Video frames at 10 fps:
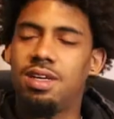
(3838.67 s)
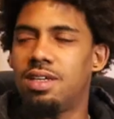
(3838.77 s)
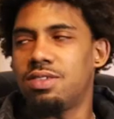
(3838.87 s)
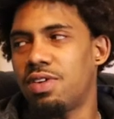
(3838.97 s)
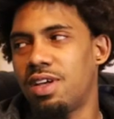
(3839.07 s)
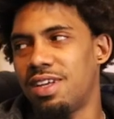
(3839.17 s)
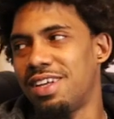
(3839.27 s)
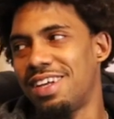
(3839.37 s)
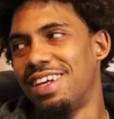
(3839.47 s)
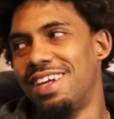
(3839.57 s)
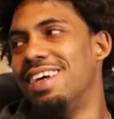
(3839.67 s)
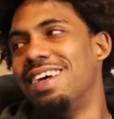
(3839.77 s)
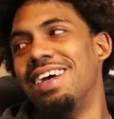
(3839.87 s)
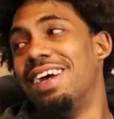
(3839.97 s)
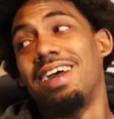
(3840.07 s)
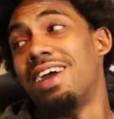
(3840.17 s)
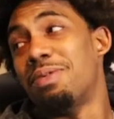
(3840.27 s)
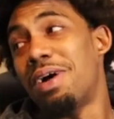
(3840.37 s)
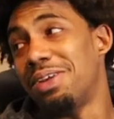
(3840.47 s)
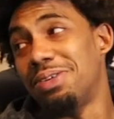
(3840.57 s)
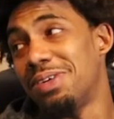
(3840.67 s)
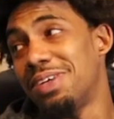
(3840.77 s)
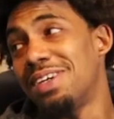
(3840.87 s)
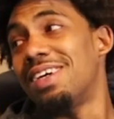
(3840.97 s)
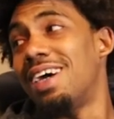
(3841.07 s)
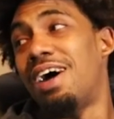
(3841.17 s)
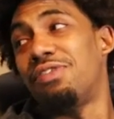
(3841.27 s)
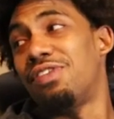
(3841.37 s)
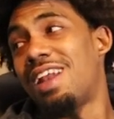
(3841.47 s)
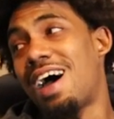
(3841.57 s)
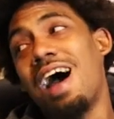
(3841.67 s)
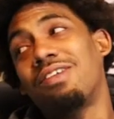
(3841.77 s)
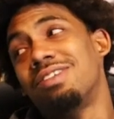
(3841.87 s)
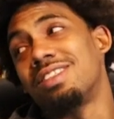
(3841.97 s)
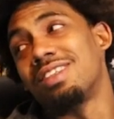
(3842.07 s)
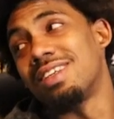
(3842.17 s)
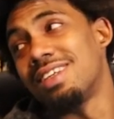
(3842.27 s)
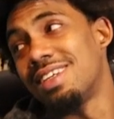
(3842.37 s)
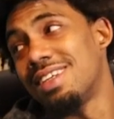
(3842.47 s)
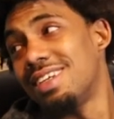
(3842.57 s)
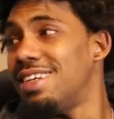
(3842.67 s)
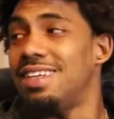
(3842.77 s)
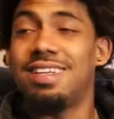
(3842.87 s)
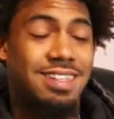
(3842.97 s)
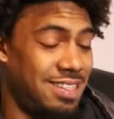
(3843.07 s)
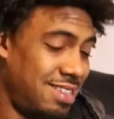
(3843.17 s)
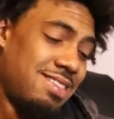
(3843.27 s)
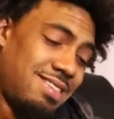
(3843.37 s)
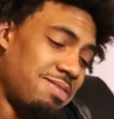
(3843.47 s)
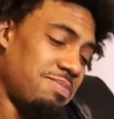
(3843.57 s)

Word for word: Yeah, it's fine. Everybody making everybody. KD making music. I feel like Iverson. Yeah,